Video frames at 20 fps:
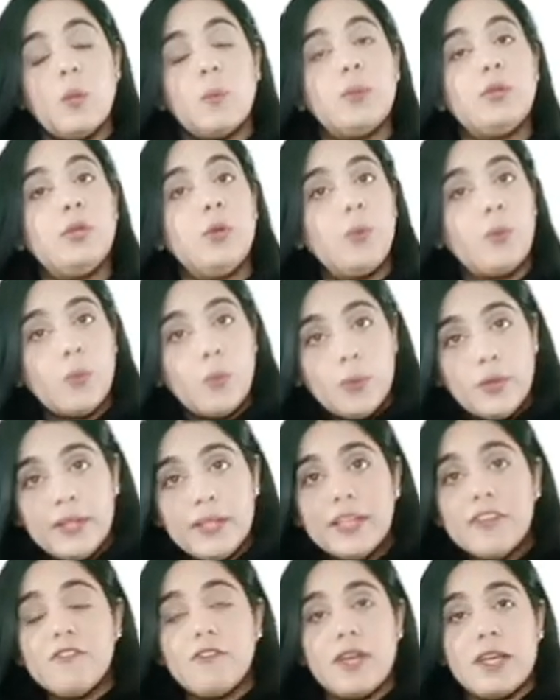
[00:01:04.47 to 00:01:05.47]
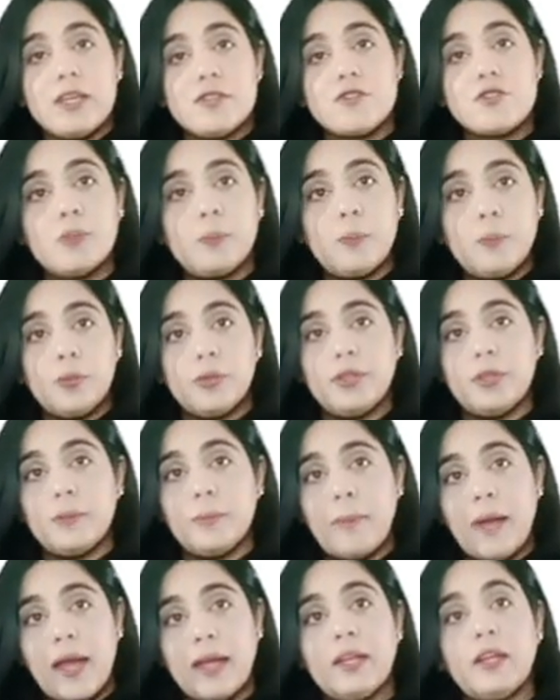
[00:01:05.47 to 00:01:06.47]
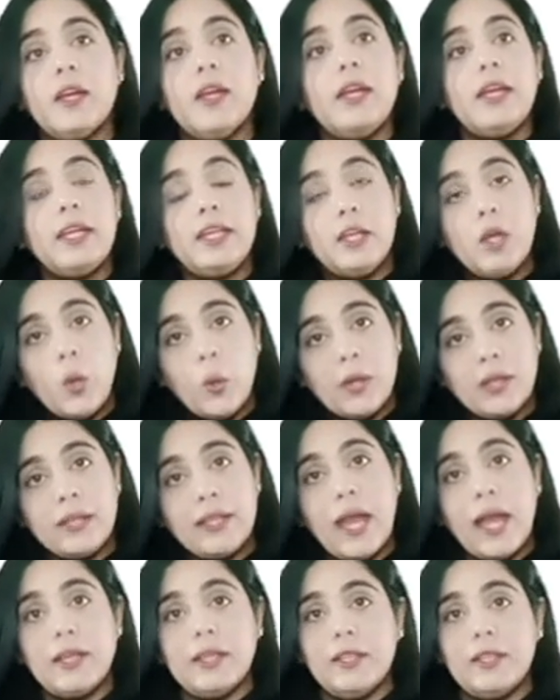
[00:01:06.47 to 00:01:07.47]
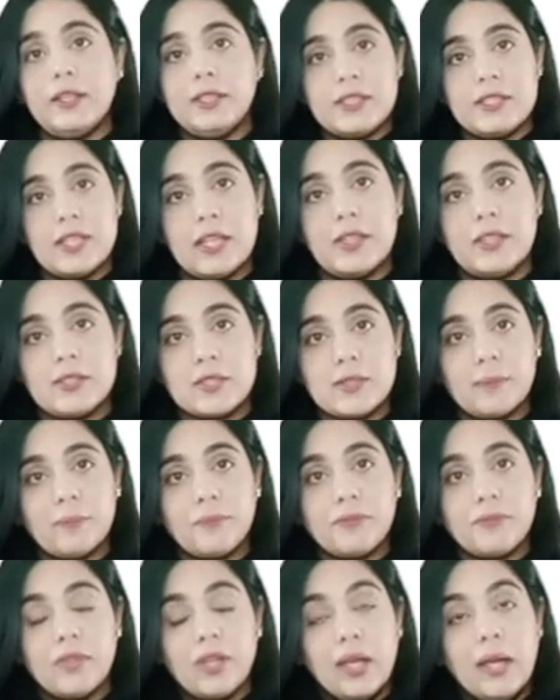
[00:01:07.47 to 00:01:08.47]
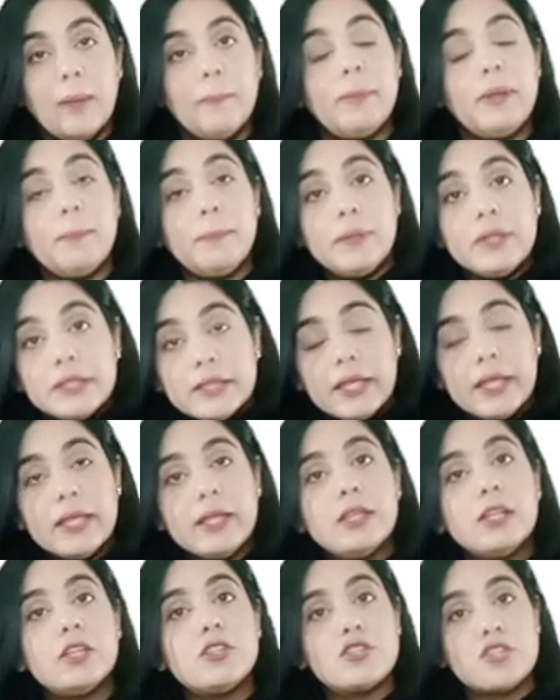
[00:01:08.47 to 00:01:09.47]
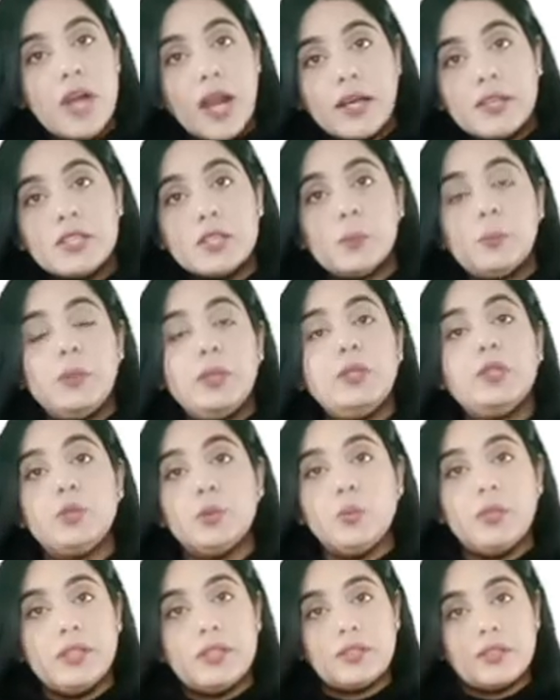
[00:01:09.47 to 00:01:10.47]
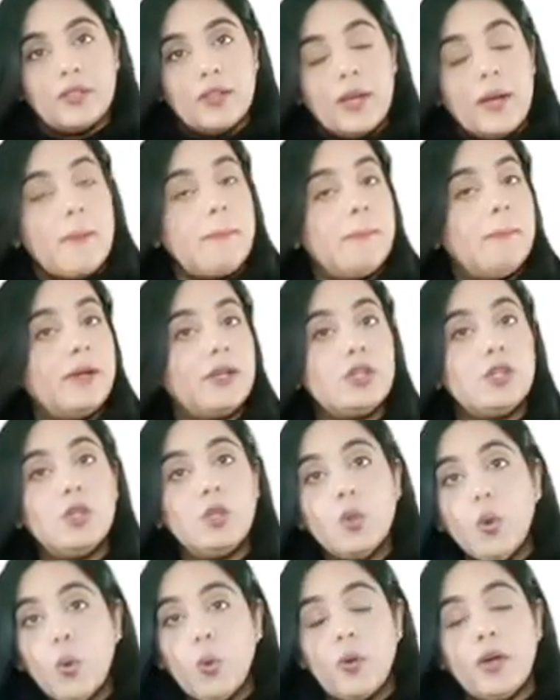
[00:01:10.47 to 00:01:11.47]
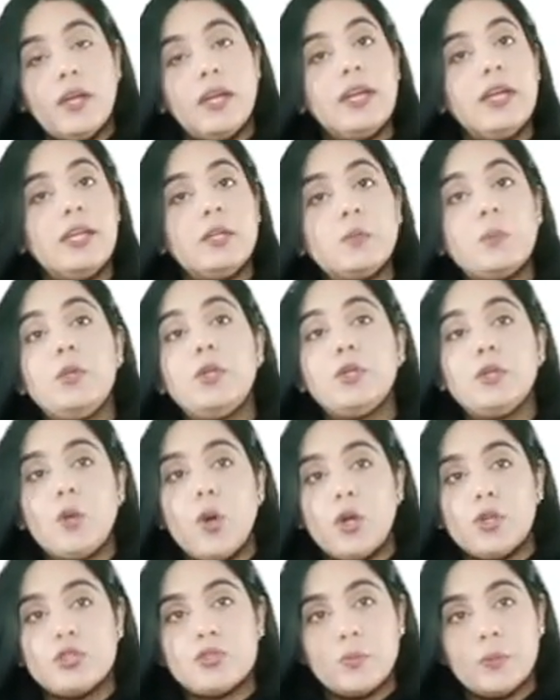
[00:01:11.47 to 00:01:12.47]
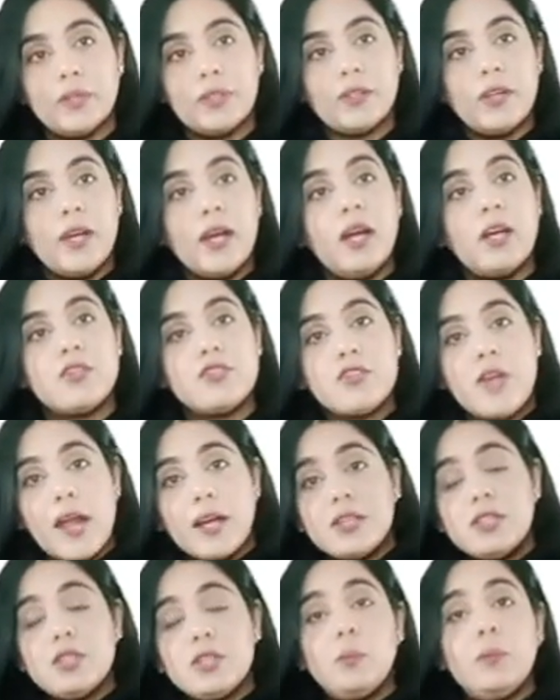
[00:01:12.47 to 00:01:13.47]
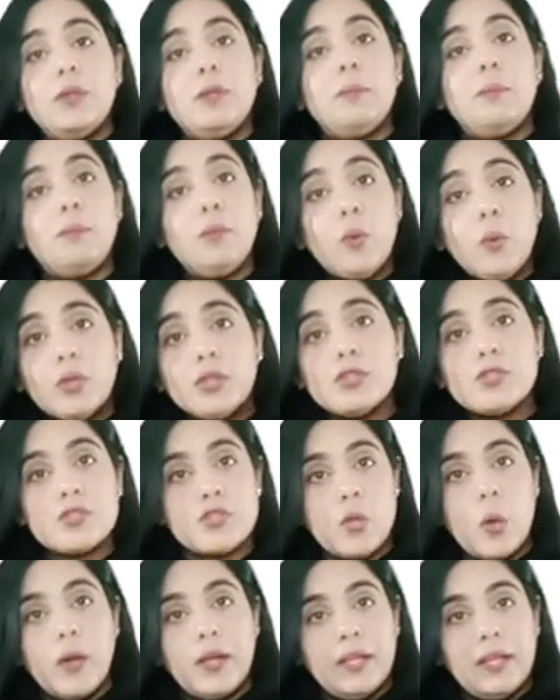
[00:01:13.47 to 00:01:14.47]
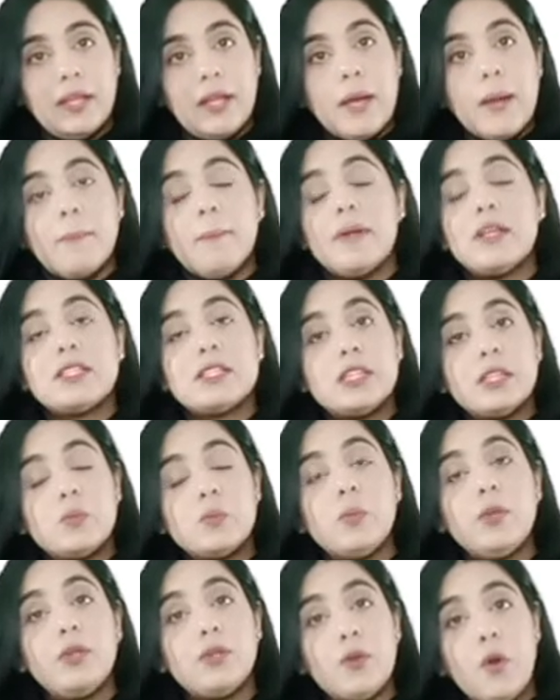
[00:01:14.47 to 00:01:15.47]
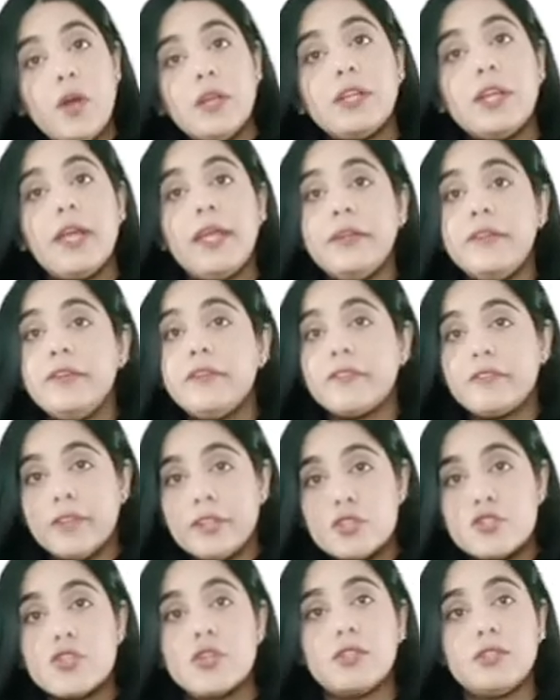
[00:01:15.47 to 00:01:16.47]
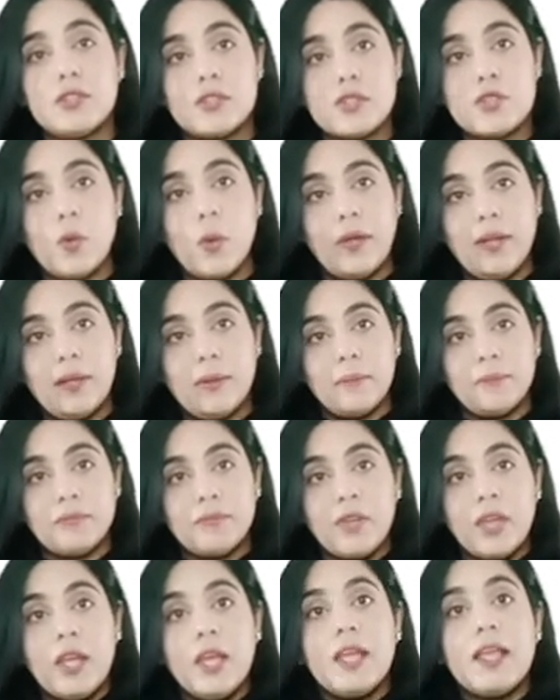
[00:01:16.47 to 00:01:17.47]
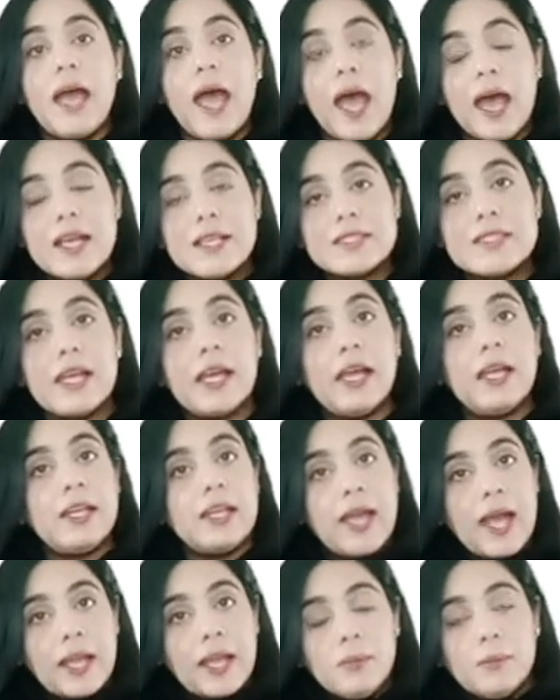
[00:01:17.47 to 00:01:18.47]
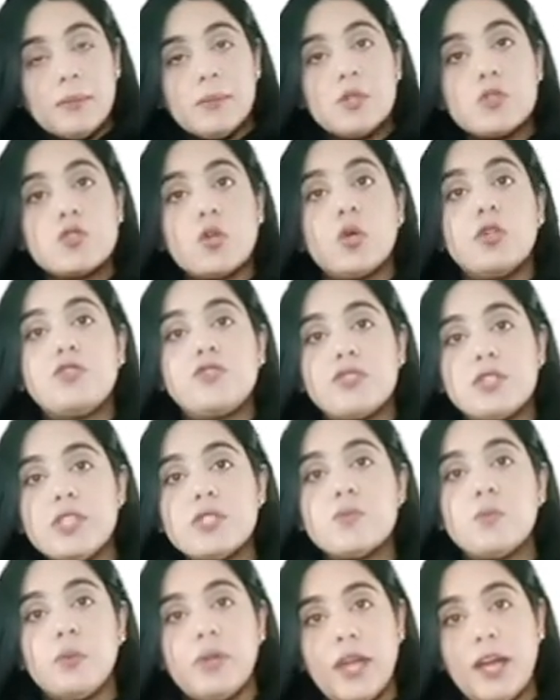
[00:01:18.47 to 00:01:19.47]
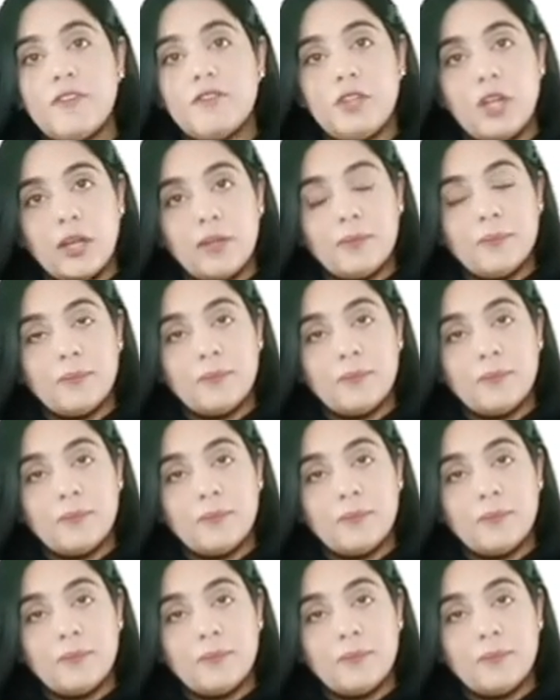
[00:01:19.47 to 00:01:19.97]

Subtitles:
were the only ways to put it back in an organic content. People think a tractor will do it, but no, it will not do it. A tractor will plow the soil, but it will not enrich the soil as an animals or trees would have done.